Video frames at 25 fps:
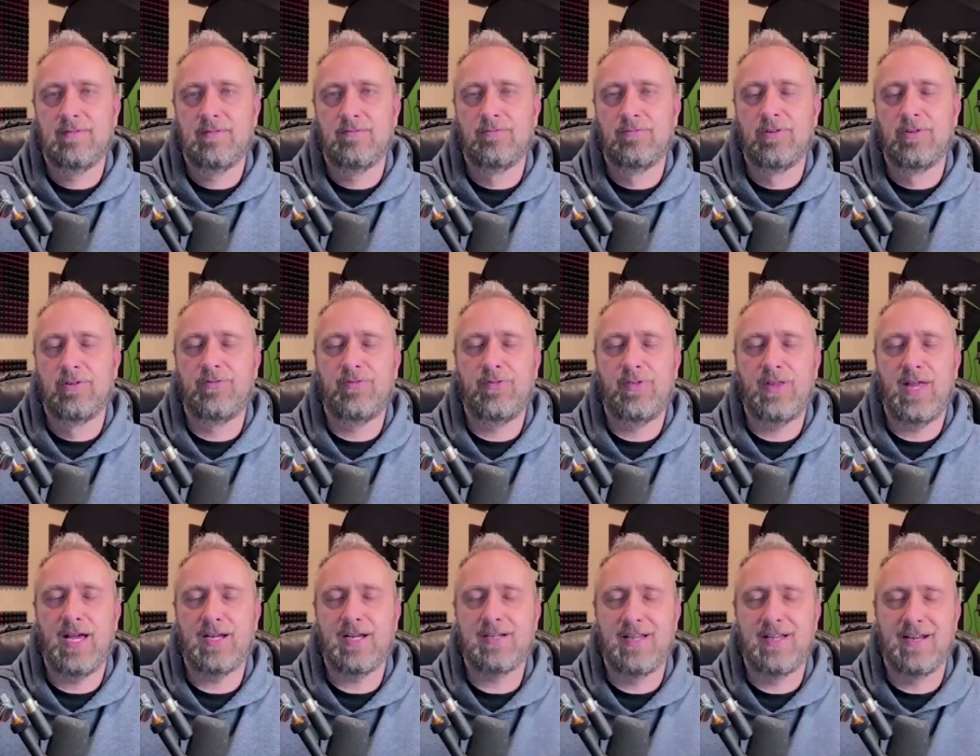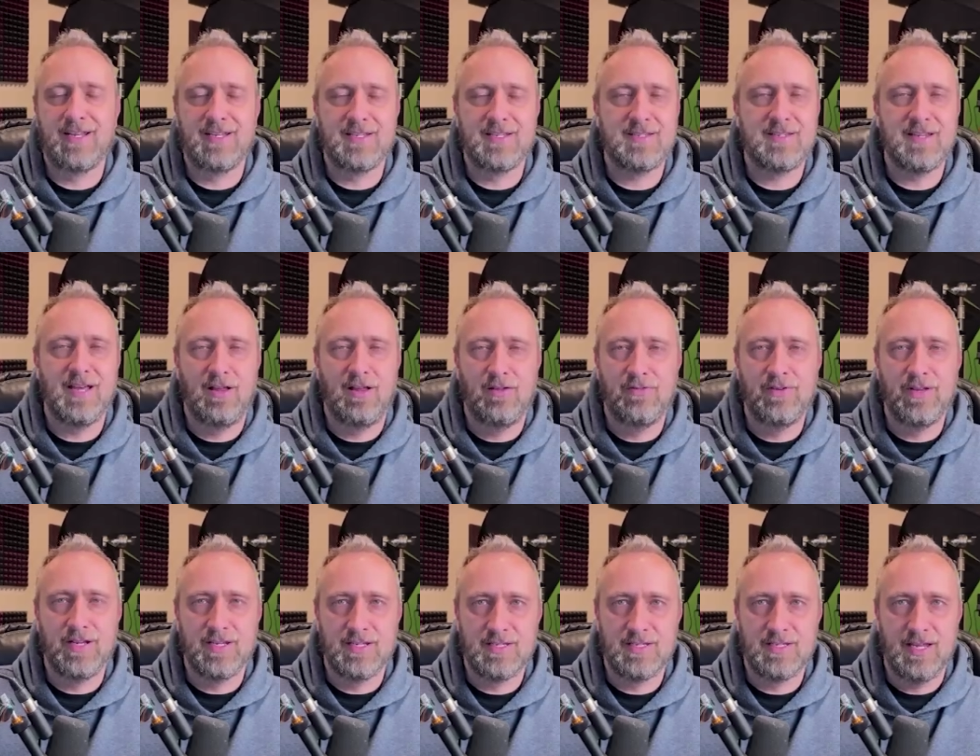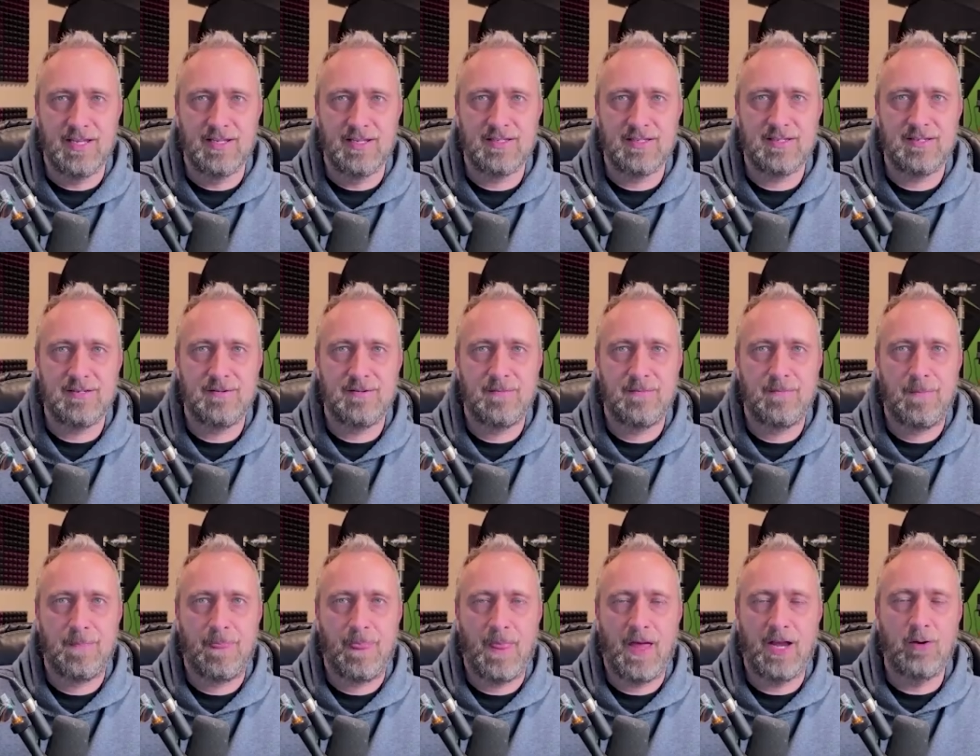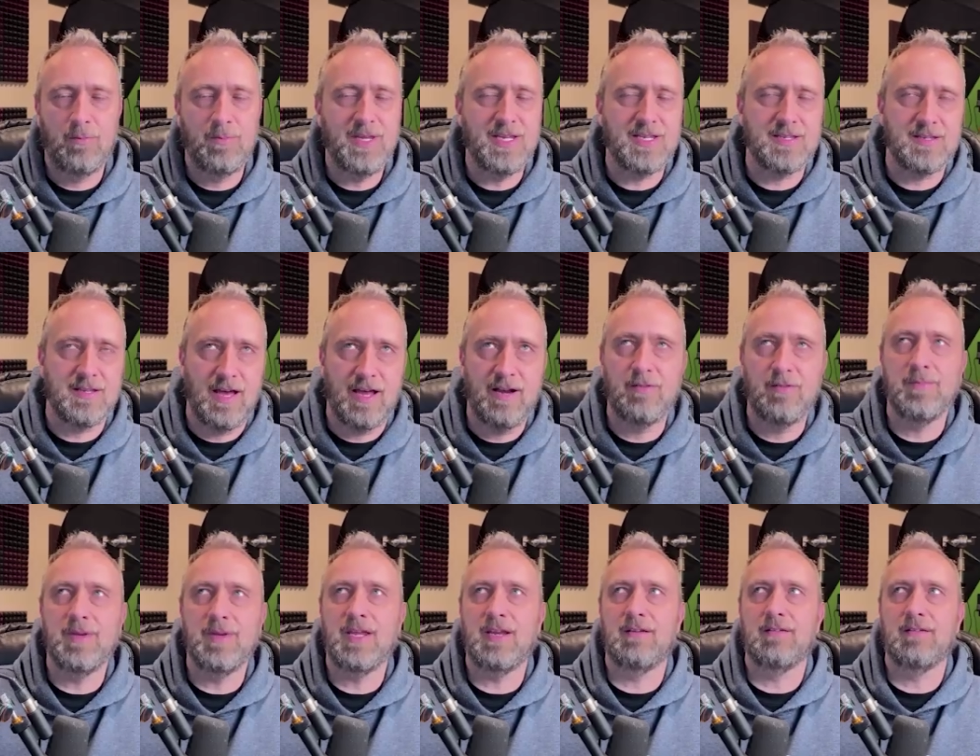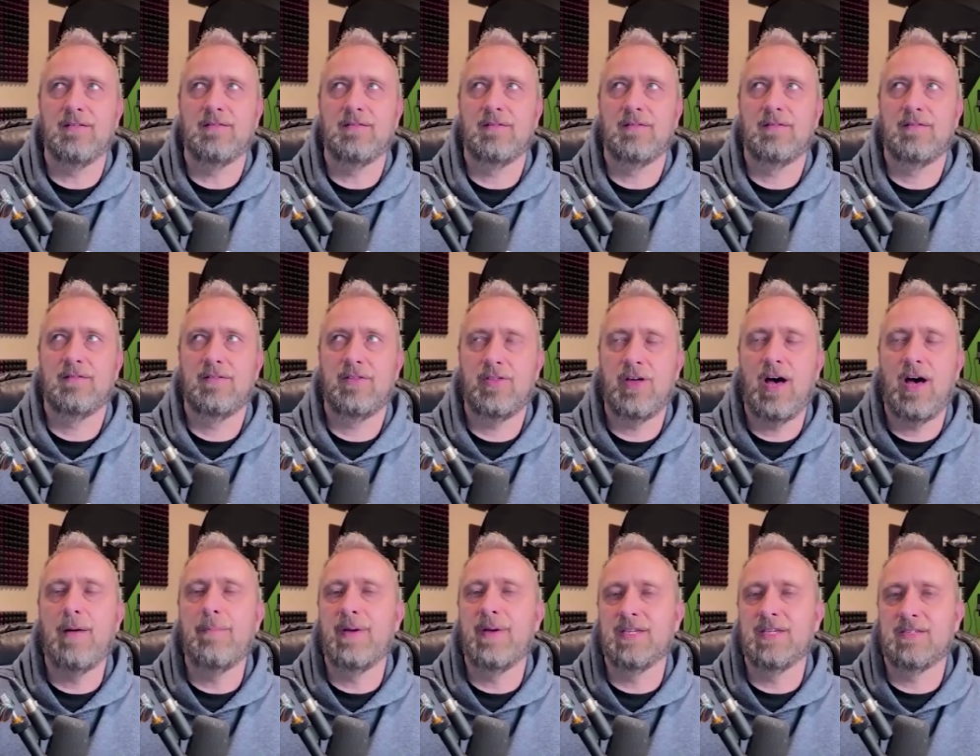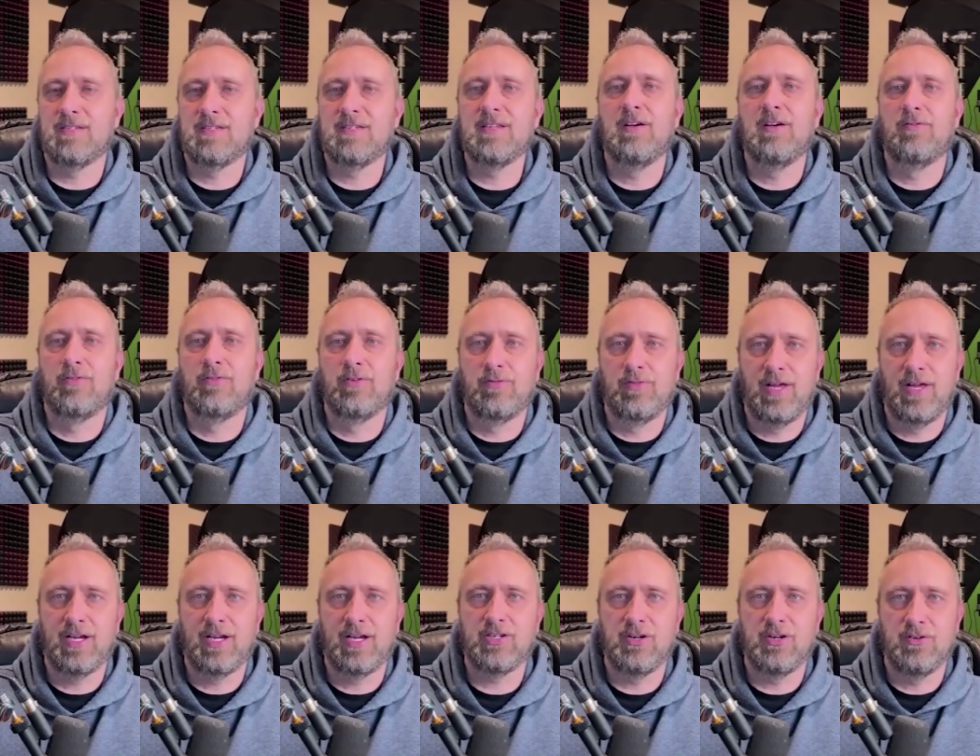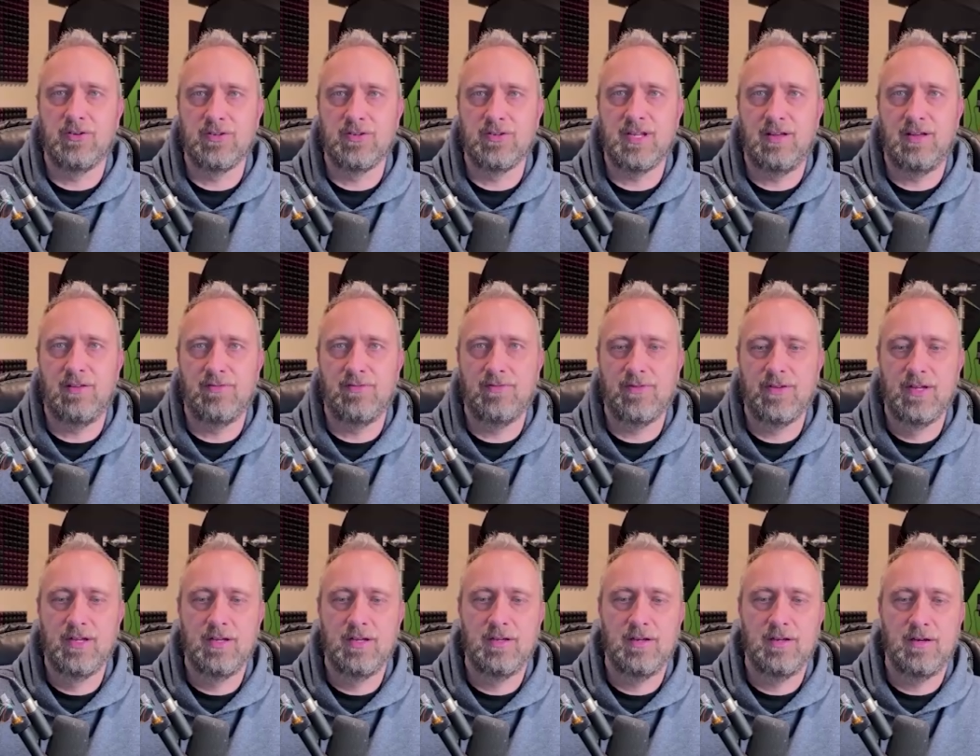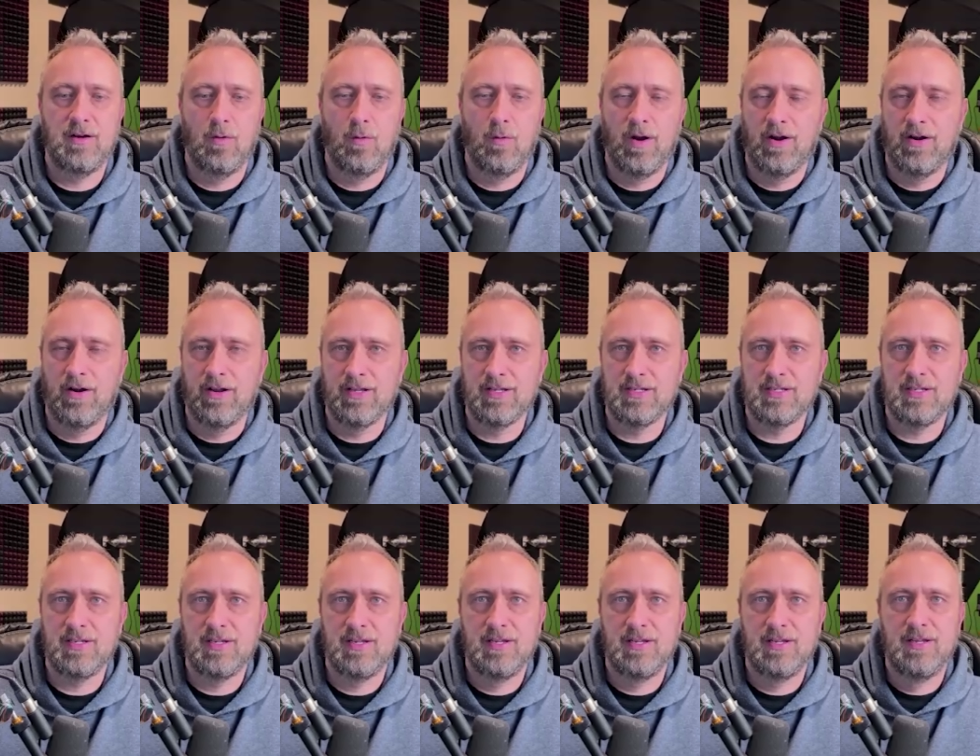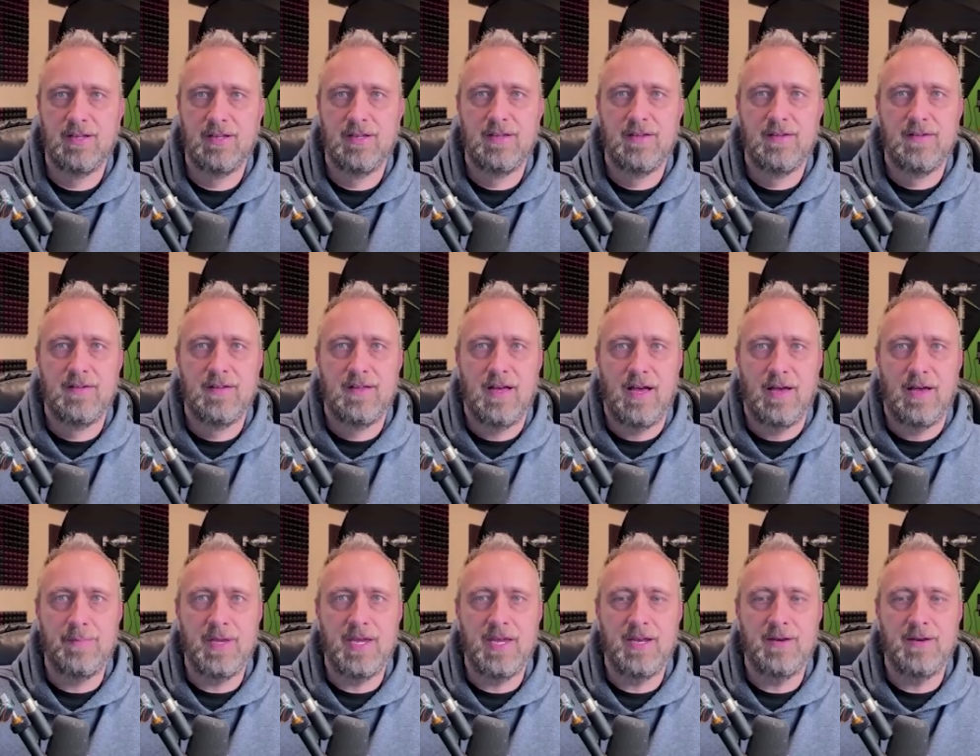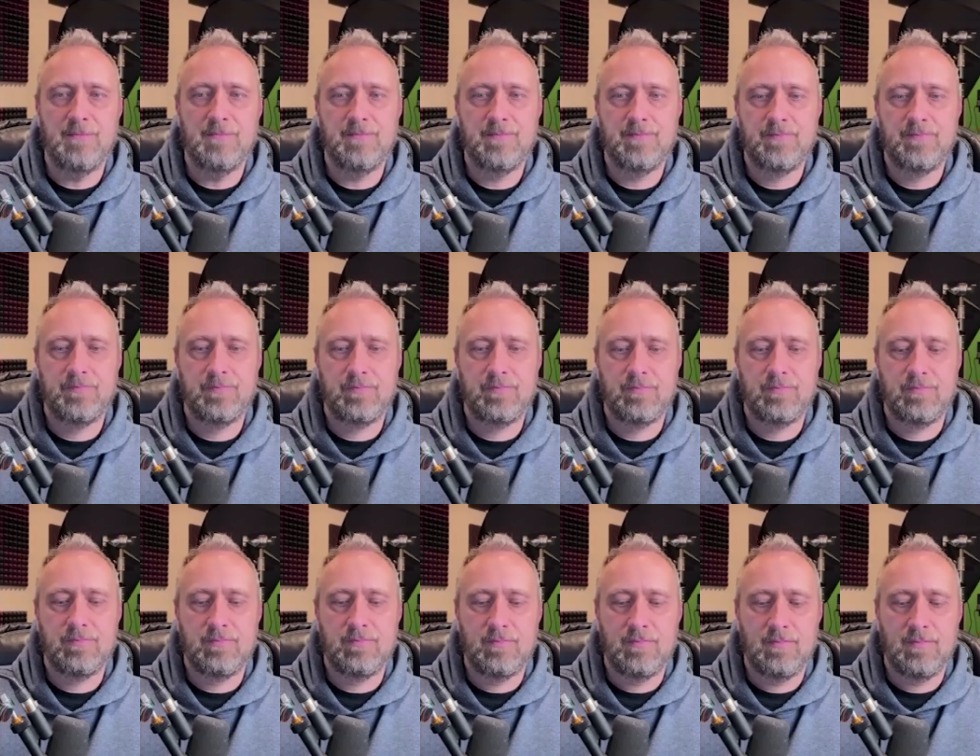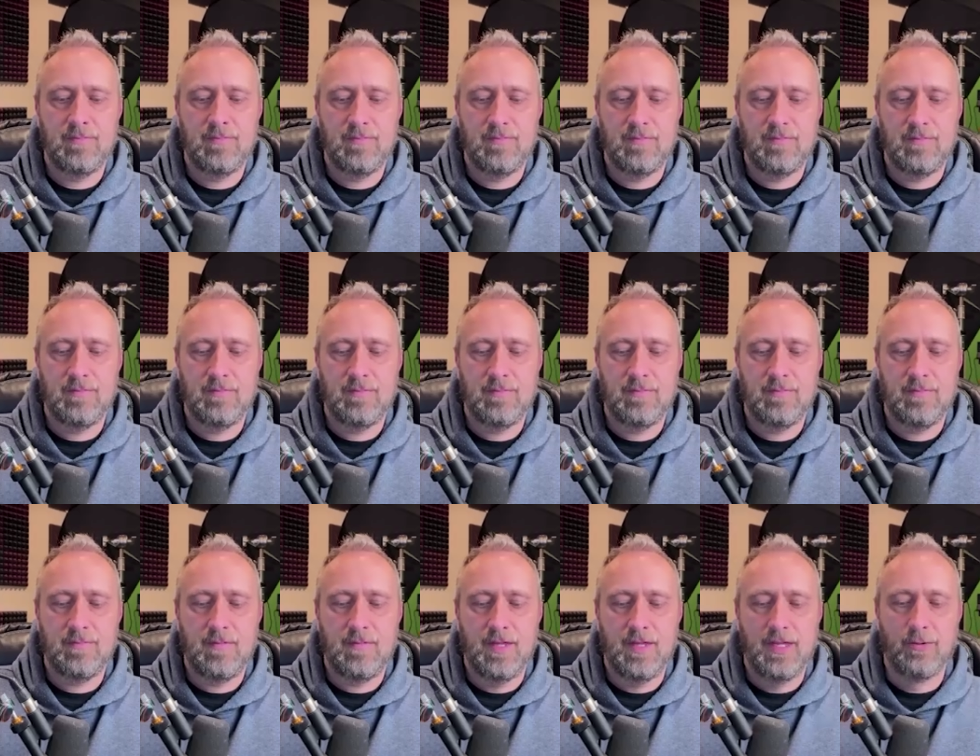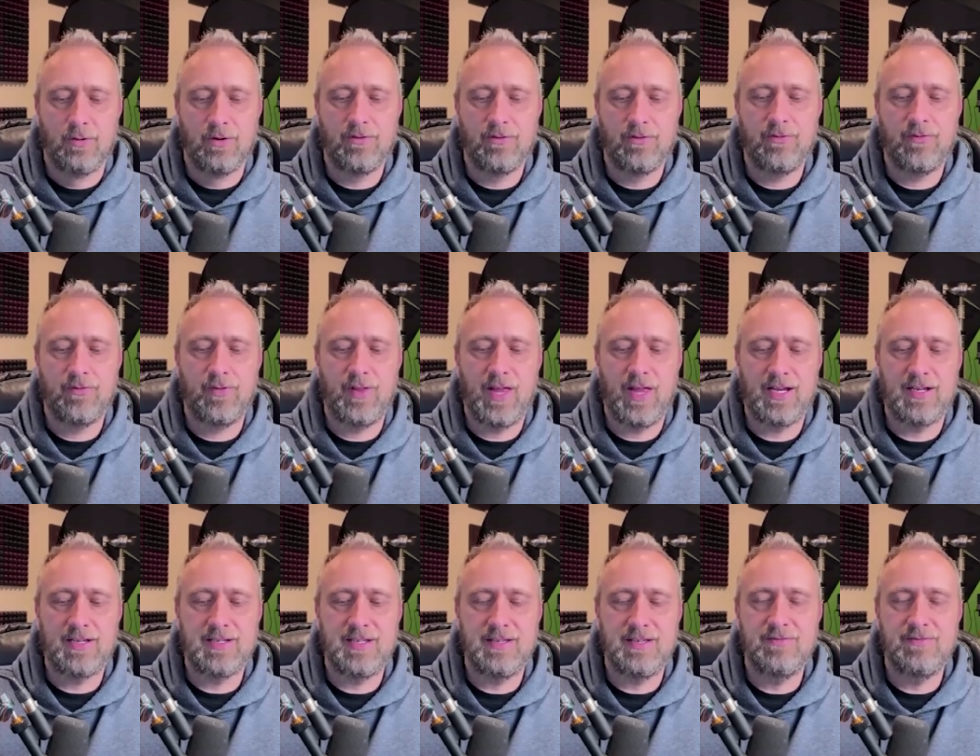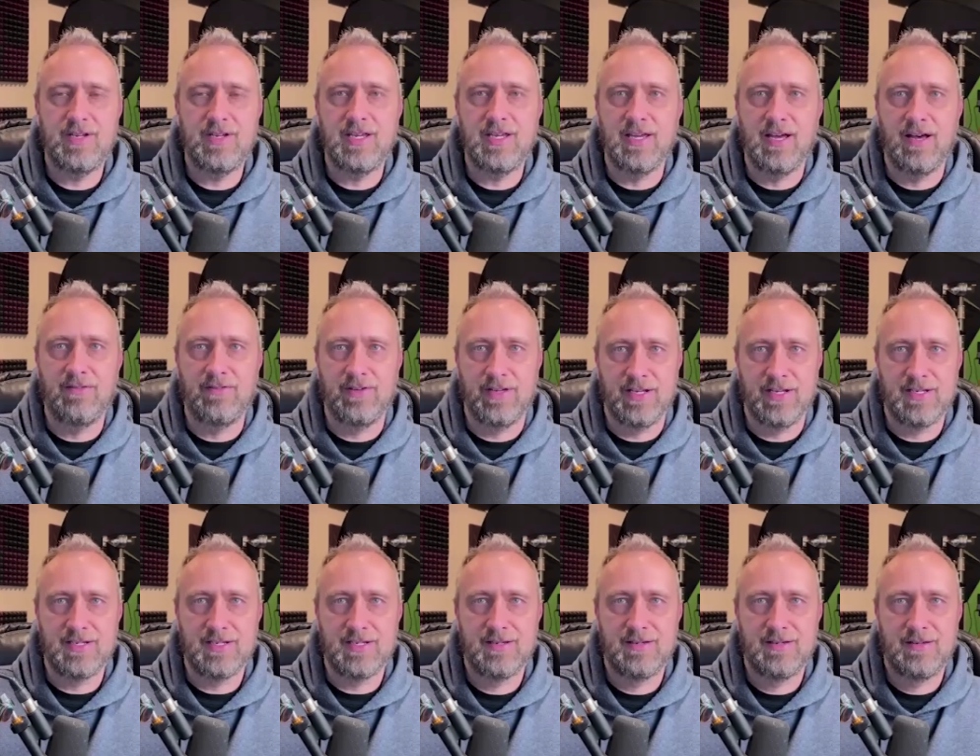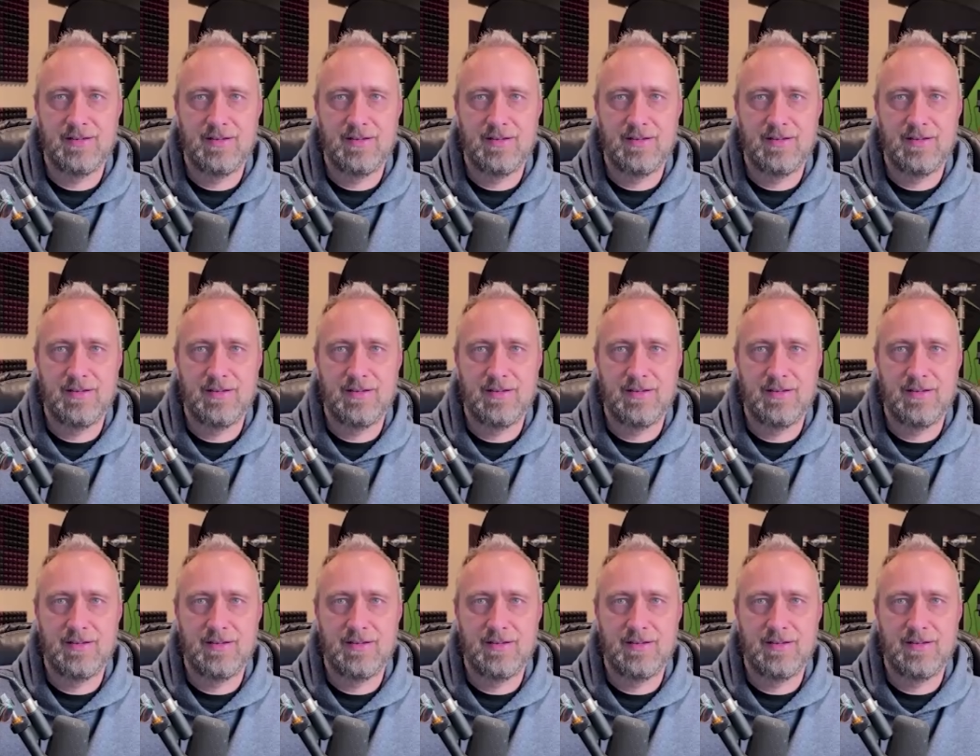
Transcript: reflect on itself in a sense. I don't mean thought-based self-reflection or self-awareness. I mean, the reflectivity of it